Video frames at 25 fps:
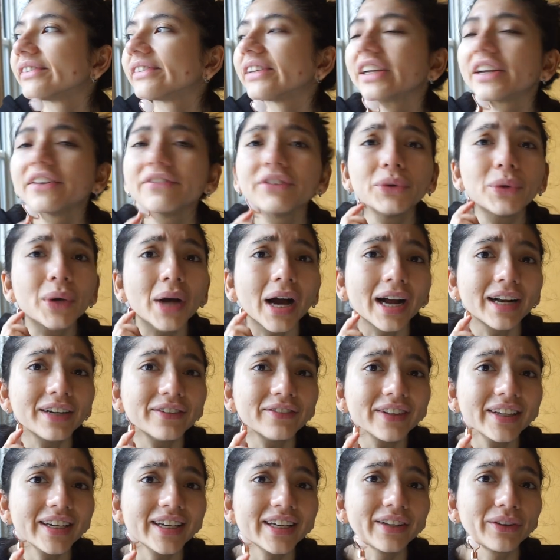is like if you kind
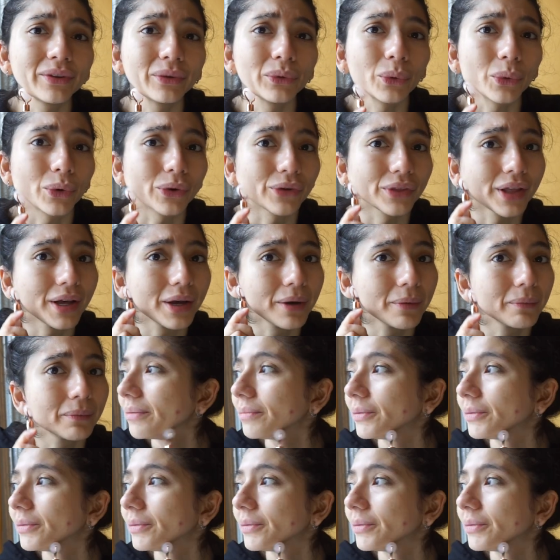of like ignore them,